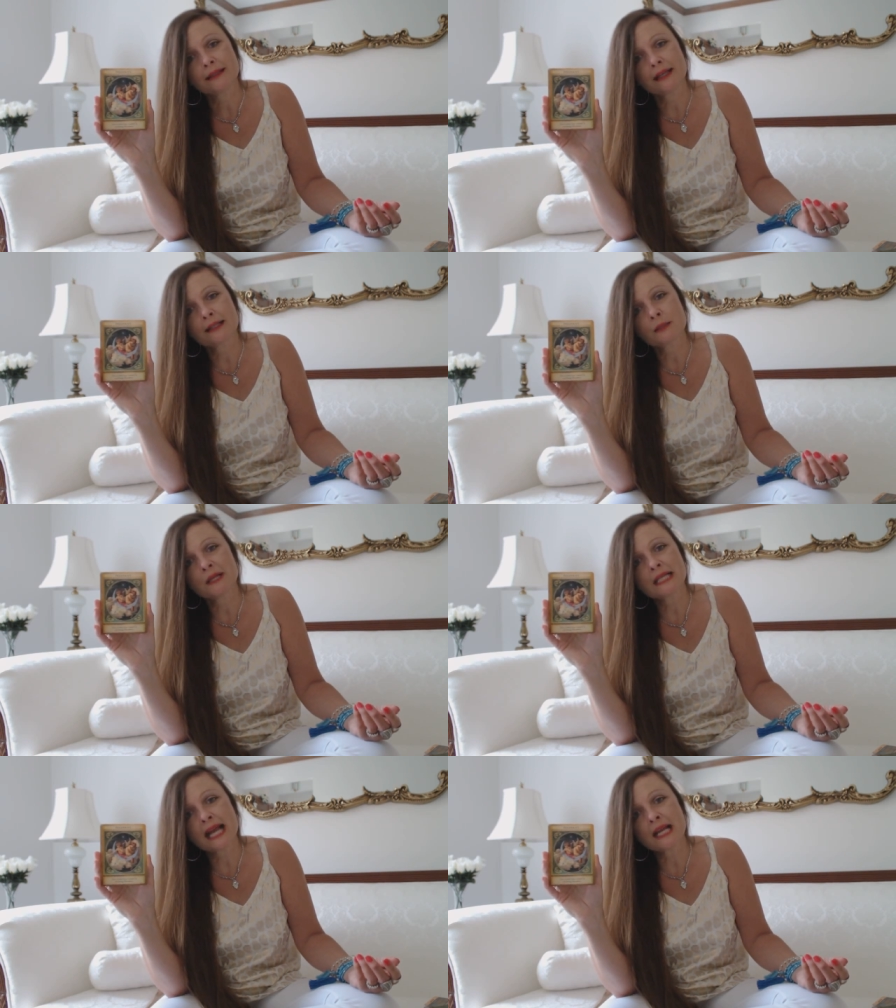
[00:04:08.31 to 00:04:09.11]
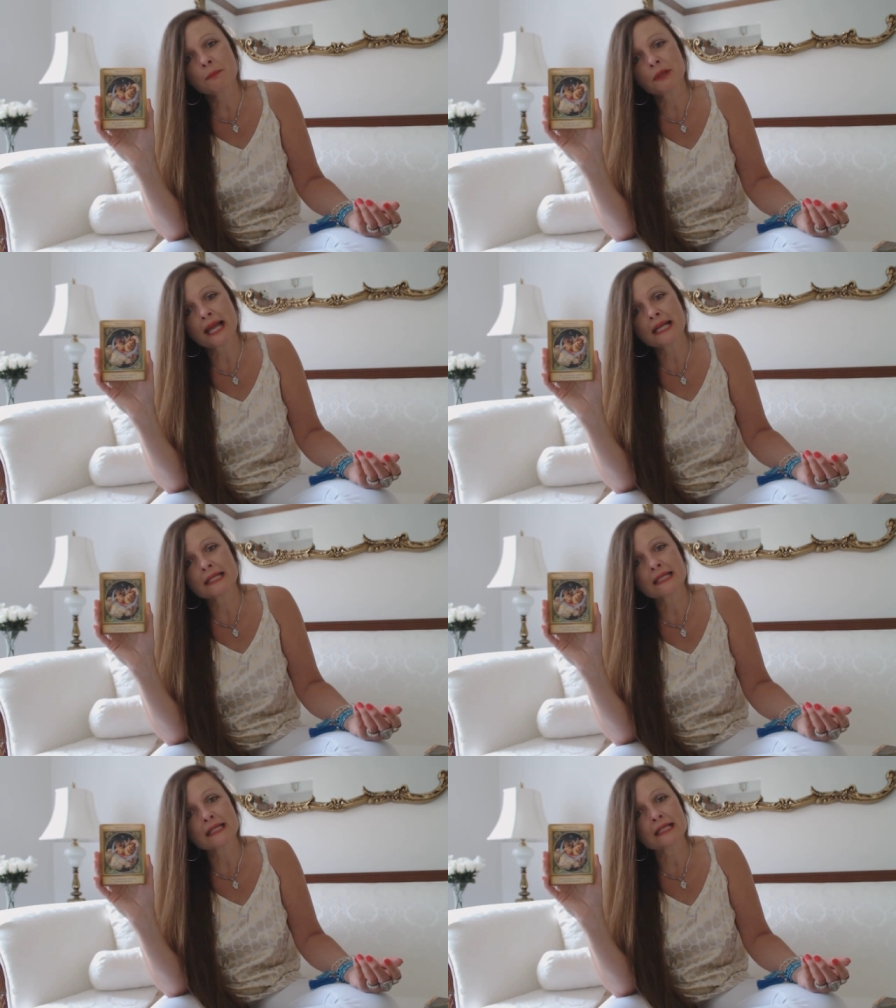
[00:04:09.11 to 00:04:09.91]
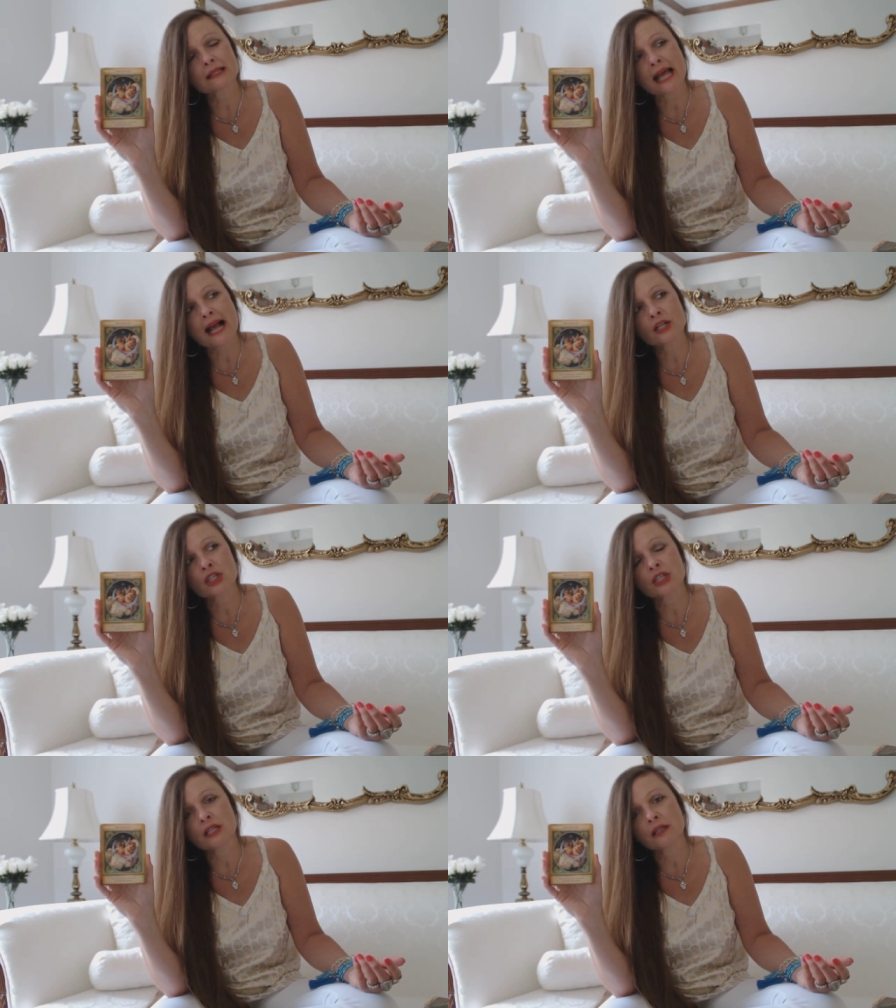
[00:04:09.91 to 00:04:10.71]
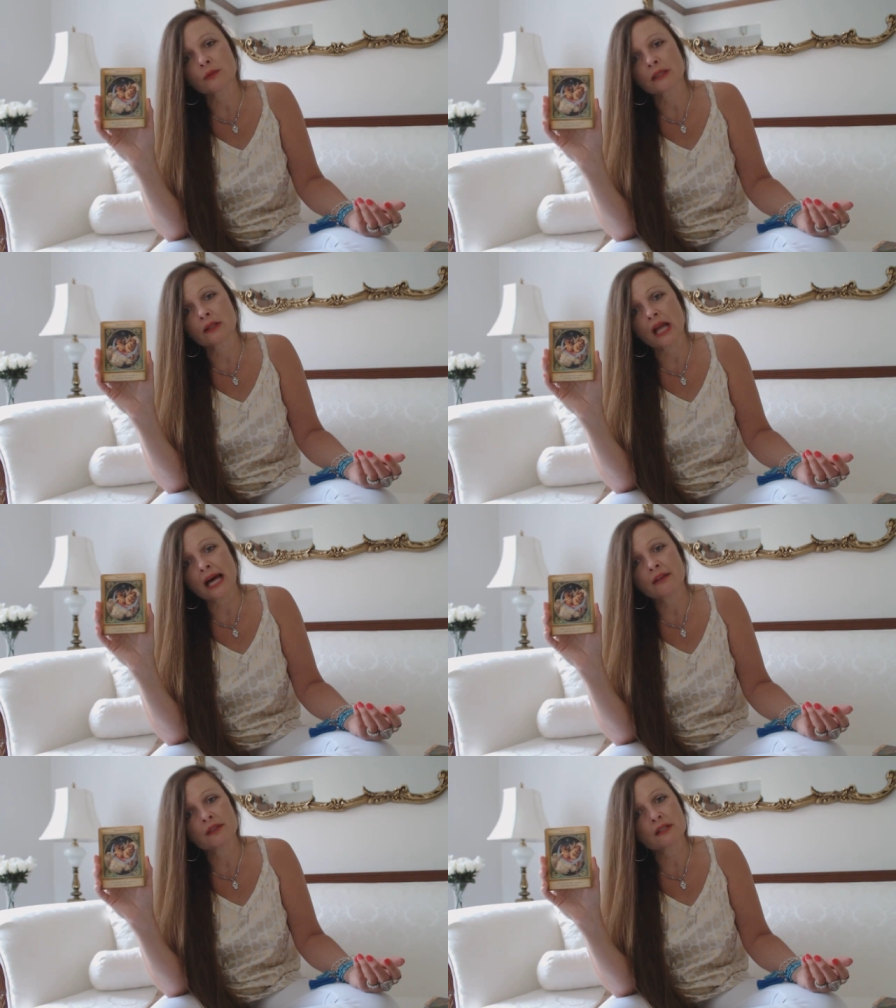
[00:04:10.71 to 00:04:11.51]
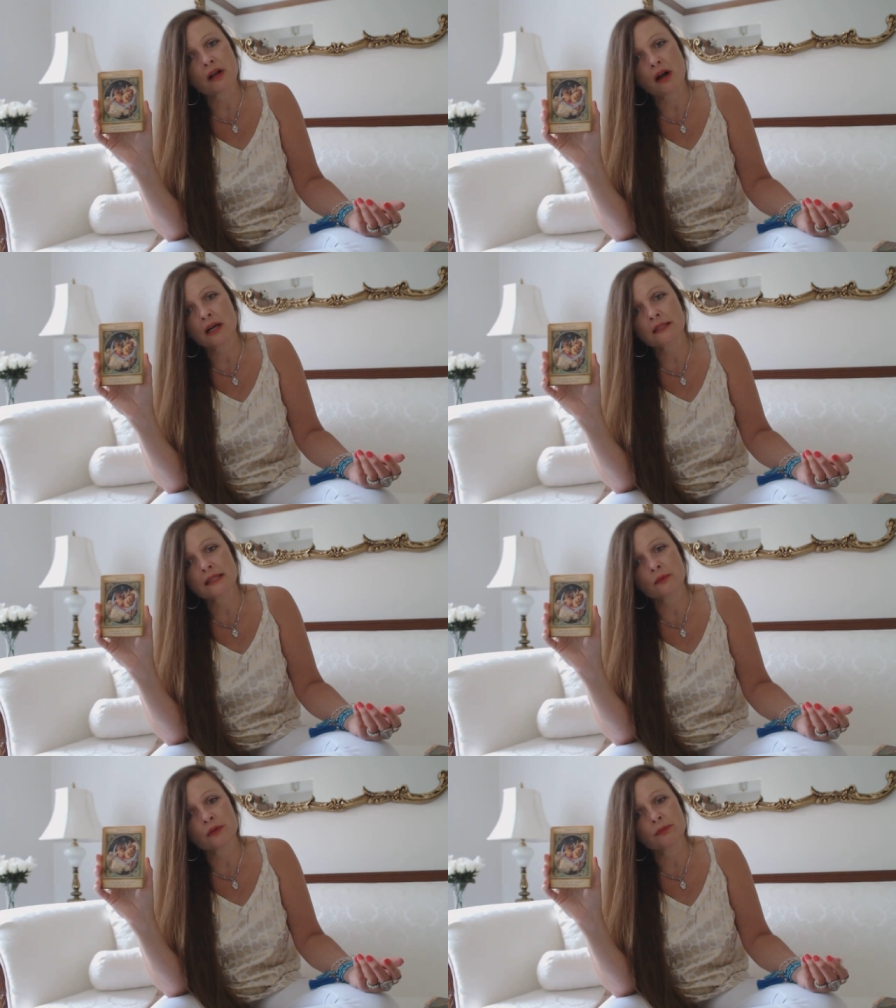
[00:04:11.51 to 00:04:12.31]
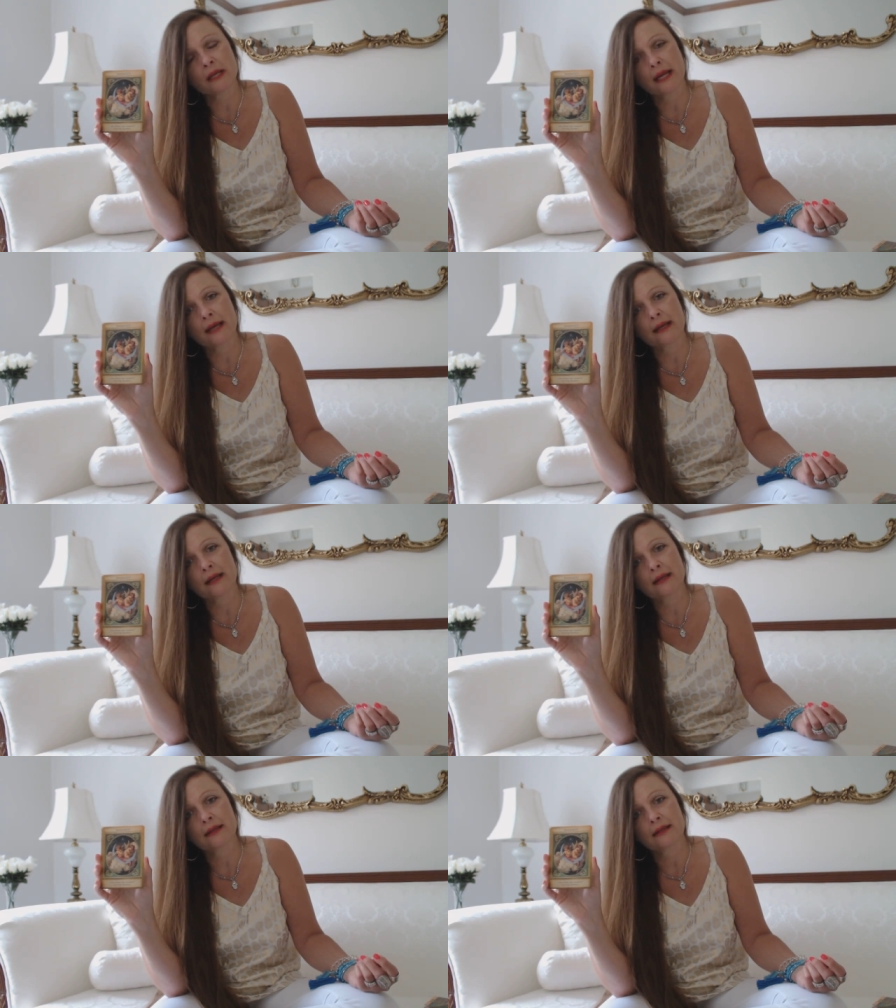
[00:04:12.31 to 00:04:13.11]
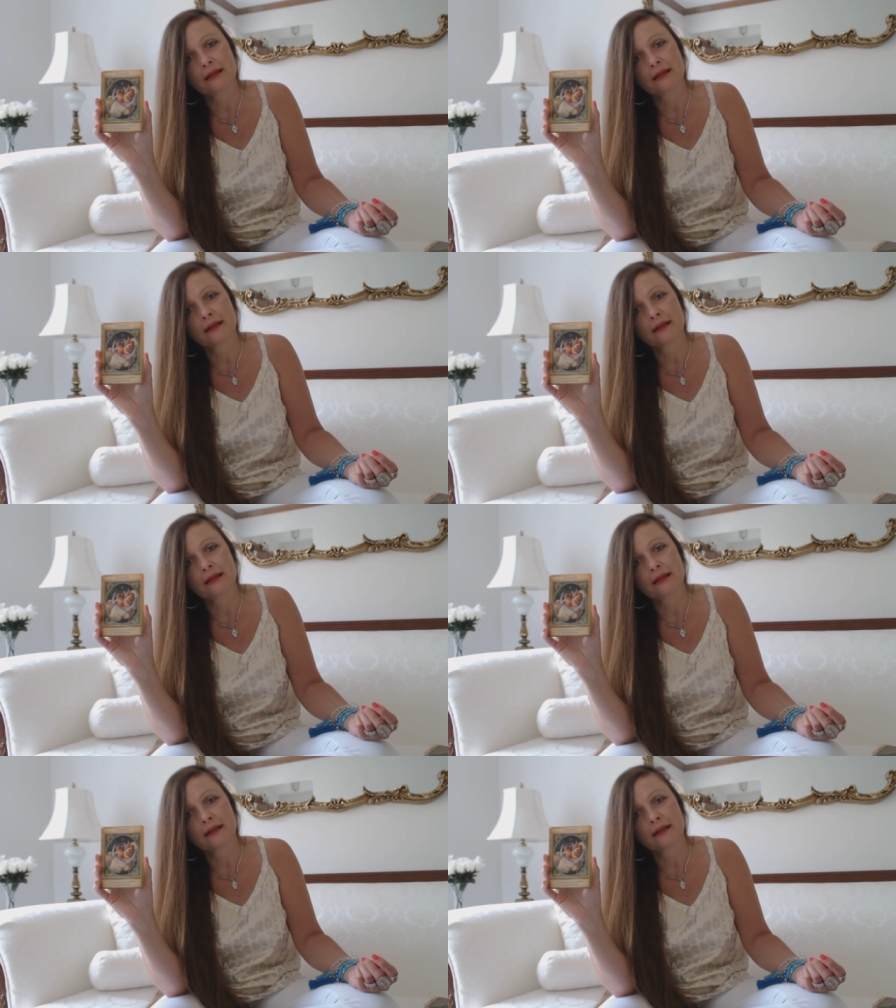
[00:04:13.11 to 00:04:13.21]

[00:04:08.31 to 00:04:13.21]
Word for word: that's been taking place since last year with a lot of these cards that we've been getting.